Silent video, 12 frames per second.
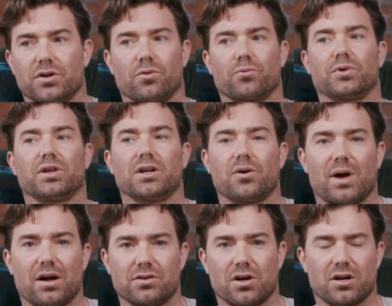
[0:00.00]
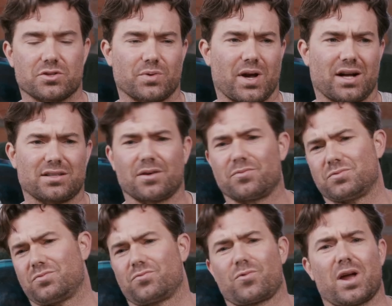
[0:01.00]
You don't really know how dogs react. I've
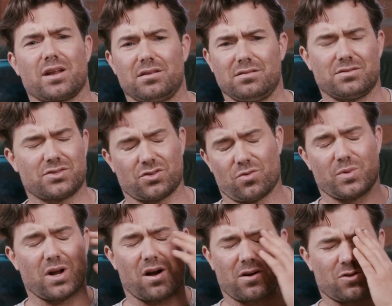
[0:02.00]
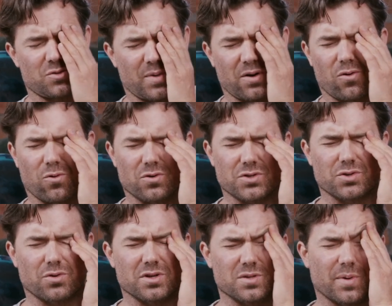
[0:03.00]
read so many articles about horror
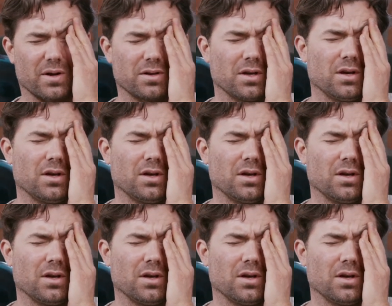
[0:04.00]
stories about